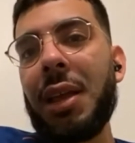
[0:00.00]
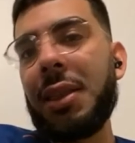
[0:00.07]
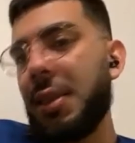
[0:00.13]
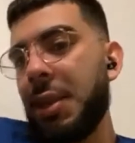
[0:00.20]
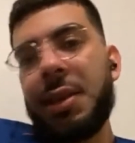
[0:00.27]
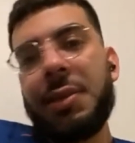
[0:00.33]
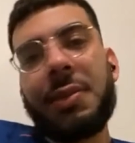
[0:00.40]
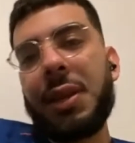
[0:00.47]

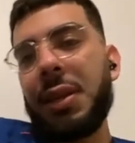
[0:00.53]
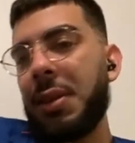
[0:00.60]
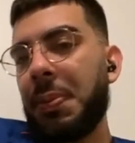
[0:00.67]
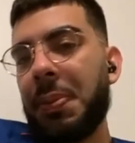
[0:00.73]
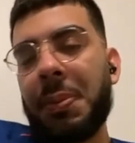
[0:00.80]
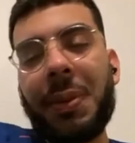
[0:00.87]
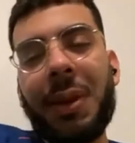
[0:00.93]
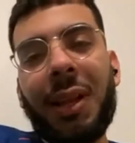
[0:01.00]
The
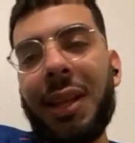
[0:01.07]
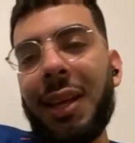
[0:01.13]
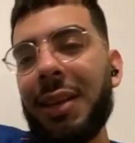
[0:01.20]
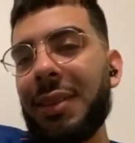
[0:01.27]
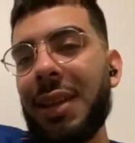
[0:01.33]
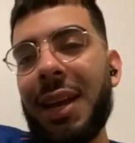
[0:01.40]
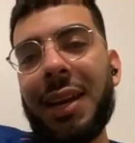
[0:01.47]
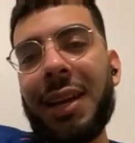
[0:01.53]
Premier League
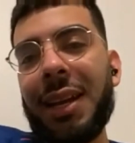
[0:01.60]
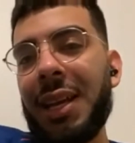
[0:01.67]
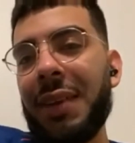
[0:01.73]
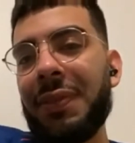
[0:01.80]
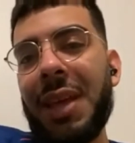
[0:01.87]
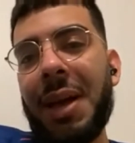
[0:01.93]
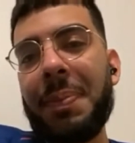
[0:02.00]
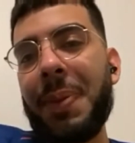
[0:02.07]
is not going to
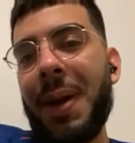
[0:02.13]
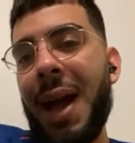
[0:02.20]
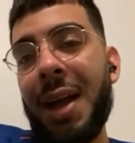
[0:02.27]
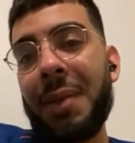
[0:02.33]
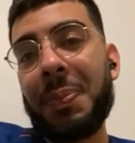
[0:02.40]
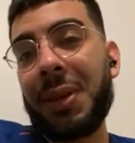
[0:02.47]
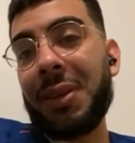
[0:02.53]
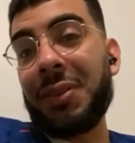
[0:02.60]
give that
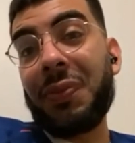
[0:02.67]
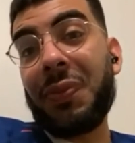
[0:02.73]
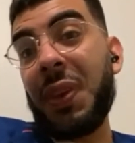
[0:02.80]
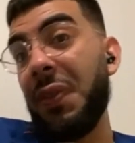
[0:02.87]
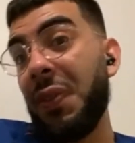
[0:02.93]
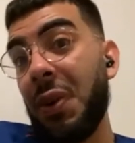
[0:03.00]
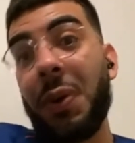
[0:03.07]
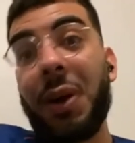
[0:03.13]
back because
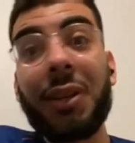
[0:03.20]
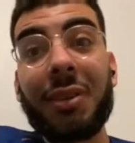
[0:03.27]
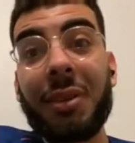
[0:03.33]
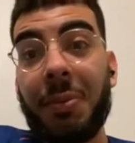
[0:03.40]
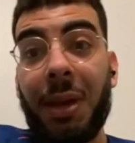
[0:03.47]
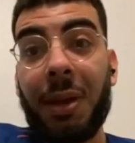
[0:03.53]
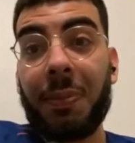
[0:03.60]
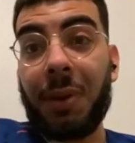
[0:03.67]
FIFA wants
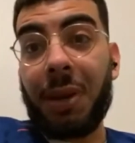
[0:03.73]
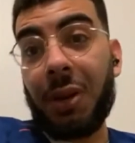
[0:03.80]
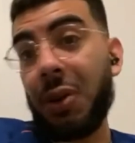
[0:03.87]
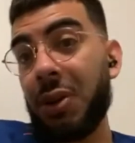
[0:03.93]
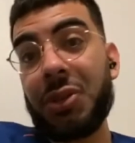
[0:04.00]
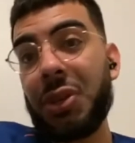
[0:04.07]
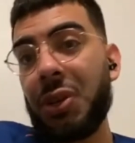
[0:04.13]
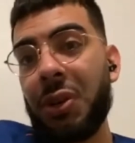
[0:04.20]
to make money
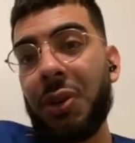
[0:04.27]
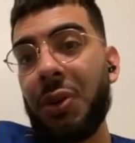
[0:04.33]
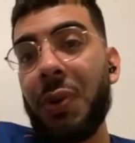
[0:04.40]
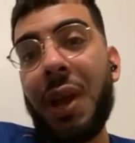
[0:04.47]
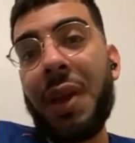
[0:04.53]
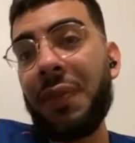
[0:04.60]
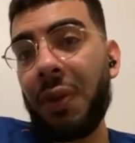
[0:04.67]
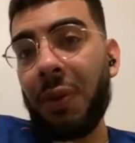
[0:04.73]
or
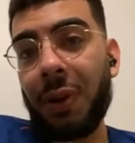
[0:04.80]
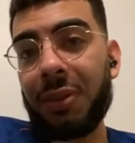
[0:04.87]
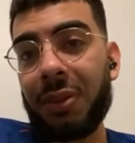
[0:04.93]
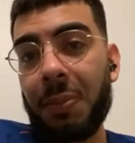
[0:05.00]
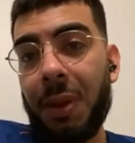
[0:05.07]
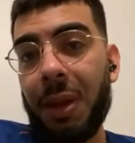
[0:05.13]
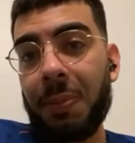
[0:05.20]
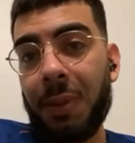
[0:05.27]
UEFA wants
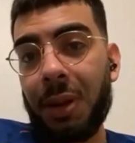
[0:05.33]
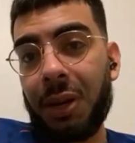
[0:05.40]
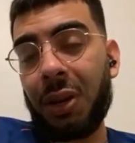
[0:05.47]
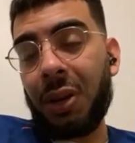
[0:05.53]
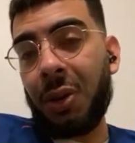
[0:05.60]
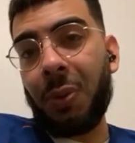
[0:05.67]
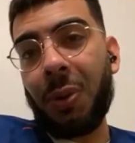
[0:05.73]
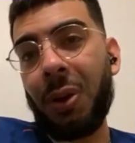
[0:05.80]
to make money
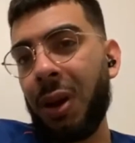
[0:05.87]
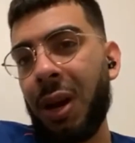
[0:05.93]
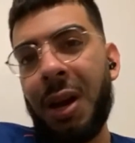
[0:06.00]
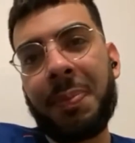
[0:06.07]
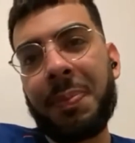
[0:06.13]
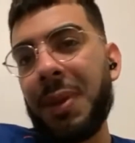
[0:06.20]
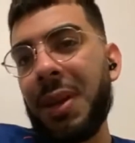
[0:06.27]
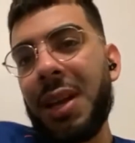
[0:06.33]
on a World
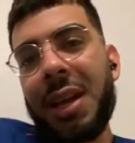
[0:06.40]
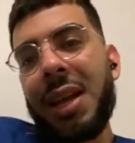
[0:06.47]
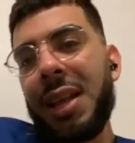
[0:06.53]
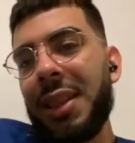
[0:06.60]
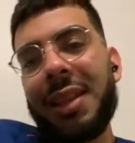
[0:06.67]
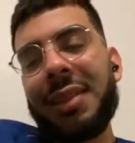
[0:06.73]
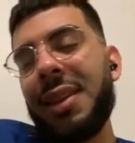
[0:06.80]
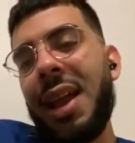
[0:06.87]
Cup.
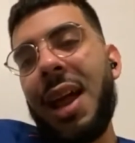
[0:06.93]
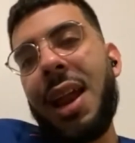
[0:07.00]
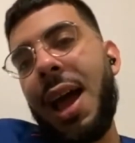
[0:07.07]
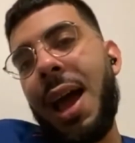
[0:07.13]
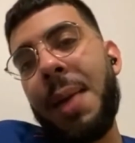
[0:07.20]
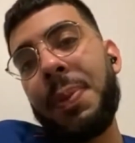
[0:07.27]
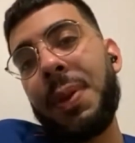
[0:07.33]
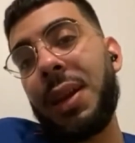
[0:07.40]
That's not
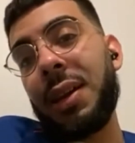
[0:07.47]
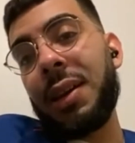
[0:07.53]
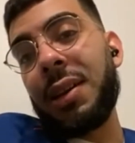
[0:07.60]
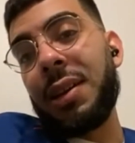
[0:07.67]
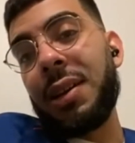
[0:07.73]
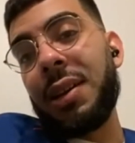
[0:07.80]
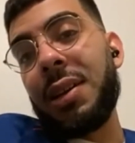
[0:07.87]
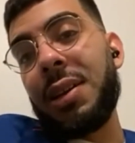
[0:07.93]
happening.
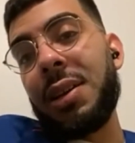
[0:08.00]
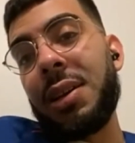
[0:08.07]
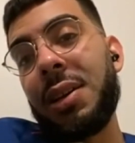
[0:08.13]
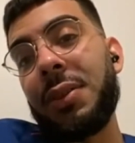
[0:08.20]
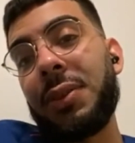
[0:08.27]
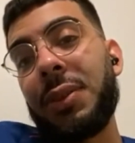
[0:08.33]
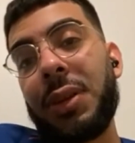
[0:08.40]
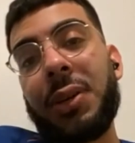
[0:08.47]

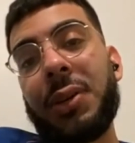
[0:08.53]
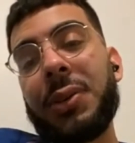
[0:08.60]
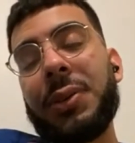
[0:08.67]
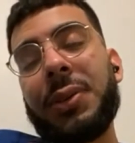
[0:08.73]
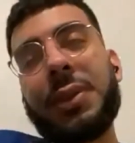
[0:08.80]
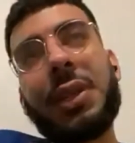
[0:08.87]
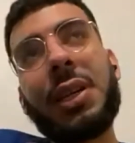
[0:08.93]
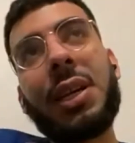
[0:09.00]
So